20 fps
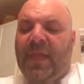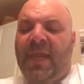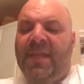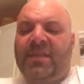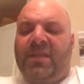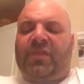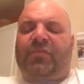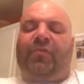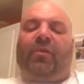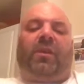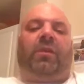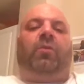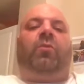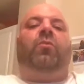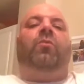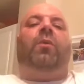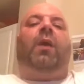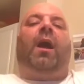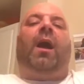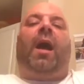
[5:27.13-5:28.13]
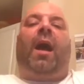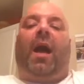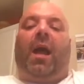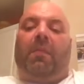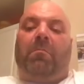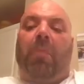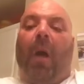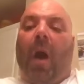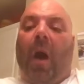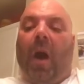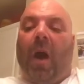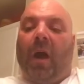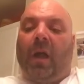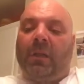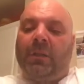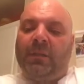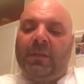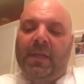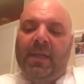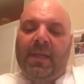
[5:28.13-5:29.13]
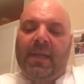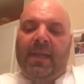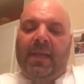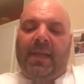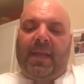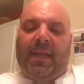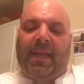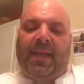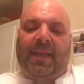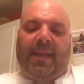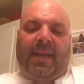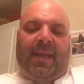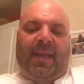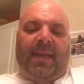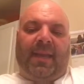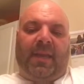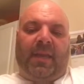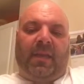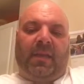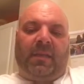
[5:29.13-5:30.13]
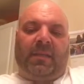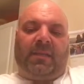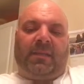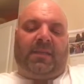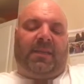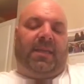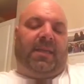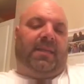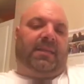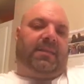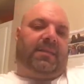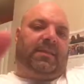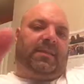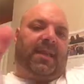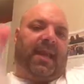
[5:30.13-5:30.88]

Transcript: is this really cool oddball. It is this